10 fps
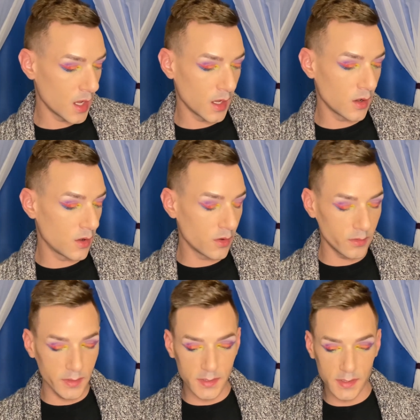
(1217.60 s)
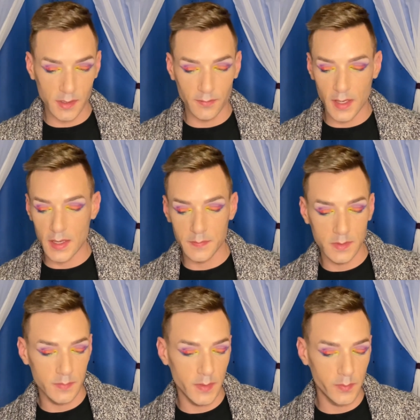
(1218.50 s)
all this stuff happened.
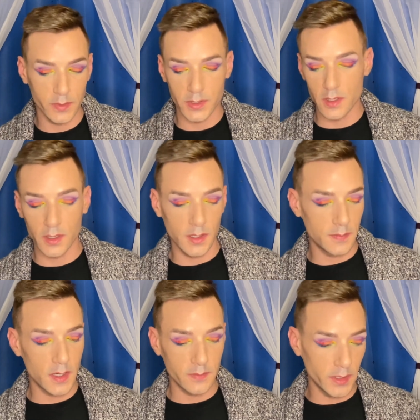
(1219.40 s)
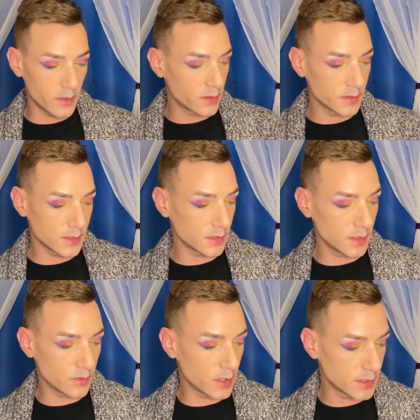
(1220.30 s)
People were talking about me constantly,
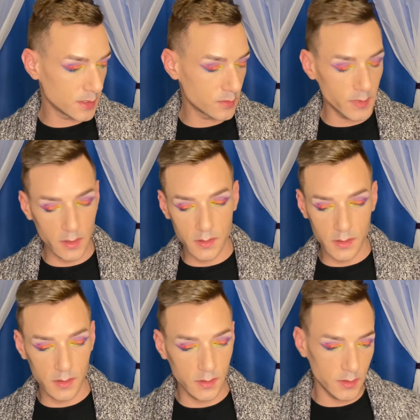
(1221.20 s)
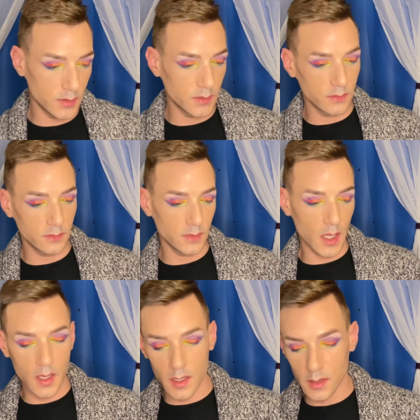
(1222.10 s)
crazy. Oh my God, you know, gay,
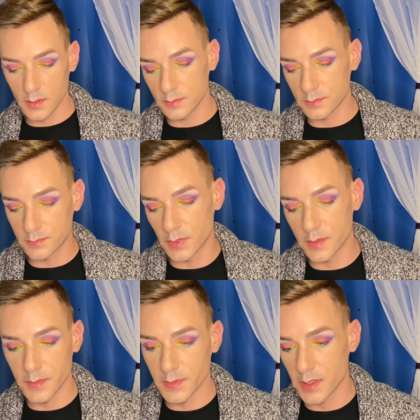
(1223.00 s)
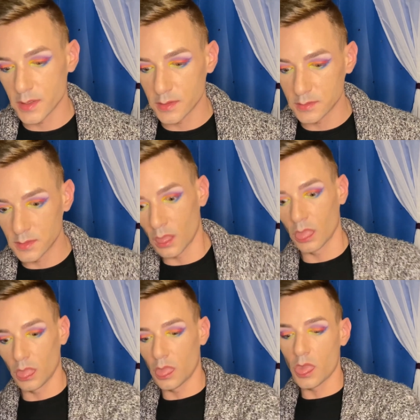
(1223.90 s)
blah, blah,
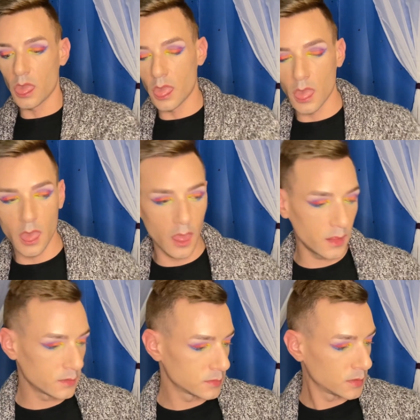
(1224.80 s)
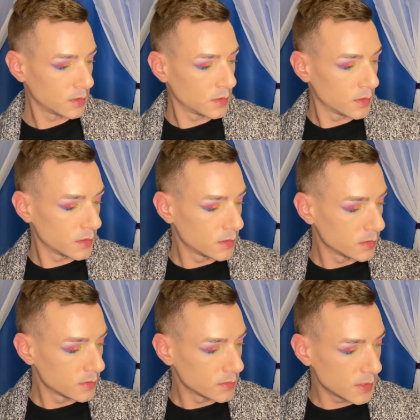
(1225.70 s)
blah.
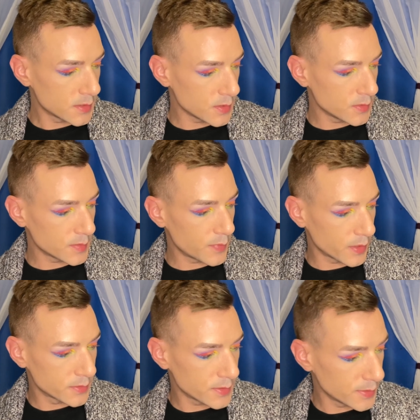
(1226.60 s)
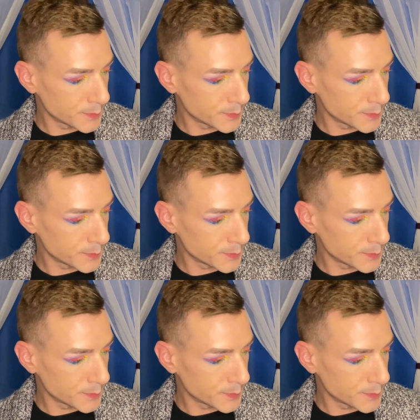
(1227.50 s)
Let's use a bronzer,